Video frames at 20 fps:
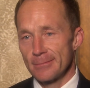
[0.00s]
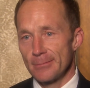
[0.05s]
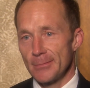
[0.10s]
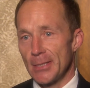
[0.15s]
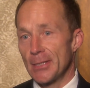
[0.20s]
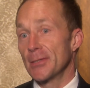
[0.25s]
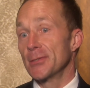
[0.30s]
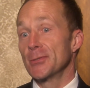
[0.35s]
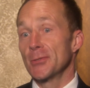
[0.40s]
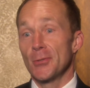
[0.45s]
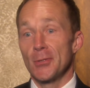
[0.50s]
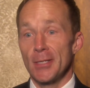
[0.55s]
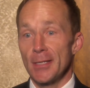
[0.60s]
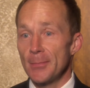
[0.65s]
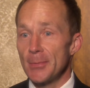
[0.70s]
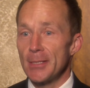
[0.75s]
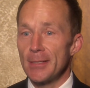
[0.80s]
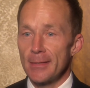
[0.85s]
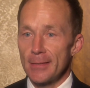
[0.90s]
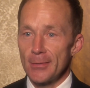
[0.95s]
because you're
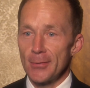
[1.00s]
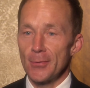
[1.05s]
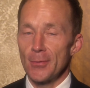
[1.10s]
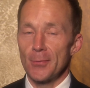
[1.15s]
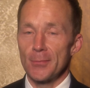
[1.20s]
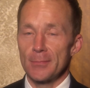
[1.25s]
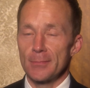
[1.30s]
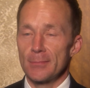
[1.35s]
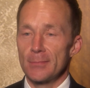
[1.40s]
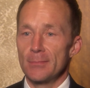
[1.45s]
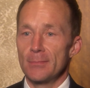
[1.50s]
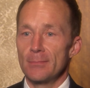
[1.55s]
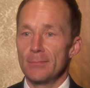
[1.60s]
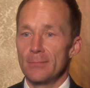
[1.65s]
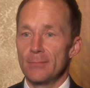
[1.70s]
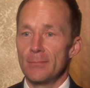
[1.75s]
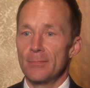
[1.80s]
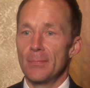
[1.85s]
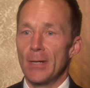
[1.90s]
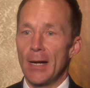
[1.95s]
inhibiting your own
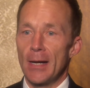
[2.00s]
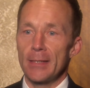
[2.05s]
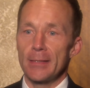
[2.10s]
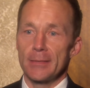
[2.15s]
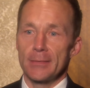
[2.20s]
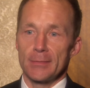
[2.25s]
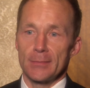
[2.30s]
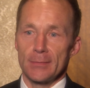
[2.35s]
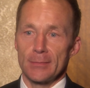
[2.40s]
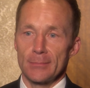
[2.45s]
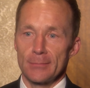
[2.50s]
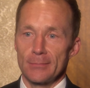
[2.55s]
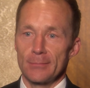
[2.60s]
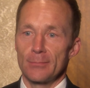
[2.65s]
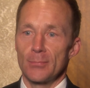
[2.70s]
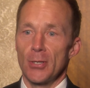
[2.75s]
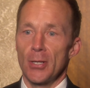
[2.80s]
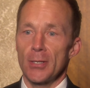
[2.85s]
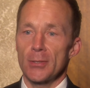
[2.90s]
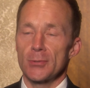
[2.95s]
body's
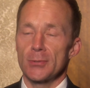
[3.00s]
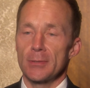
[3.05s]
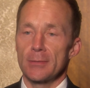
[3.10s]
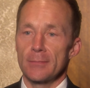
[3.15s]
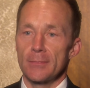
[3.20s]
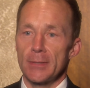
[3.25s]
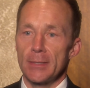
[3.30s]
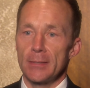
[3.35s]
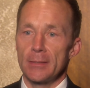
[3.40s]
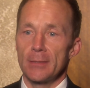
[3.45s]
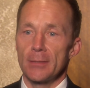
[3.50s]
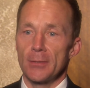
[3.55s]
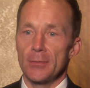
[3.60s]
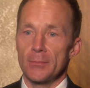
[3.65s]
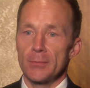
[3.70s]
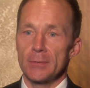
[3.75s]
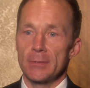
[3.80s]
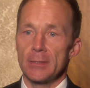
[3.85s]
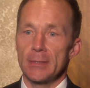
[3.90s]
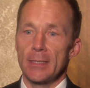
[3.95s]
production of
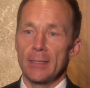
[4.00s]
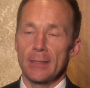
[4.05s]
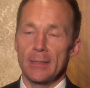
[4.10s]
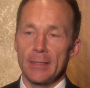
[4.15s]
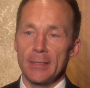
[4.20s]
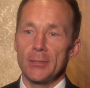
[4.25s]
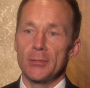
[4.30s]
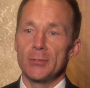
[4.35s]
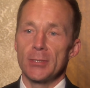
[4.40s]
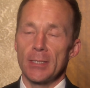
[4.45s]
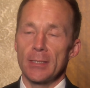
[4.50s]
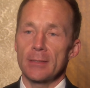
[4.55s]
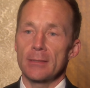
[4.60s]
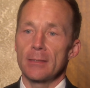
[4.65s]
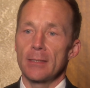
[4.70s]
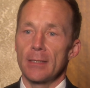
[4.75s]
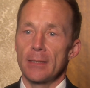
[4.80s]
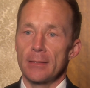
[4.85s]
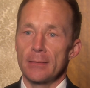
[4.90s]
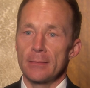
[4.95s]
ketones, and that a ketogenic
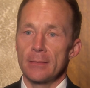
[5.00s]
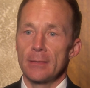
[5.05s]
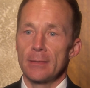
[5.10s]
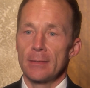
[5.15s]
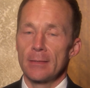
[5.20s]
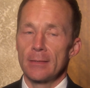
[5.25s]
diet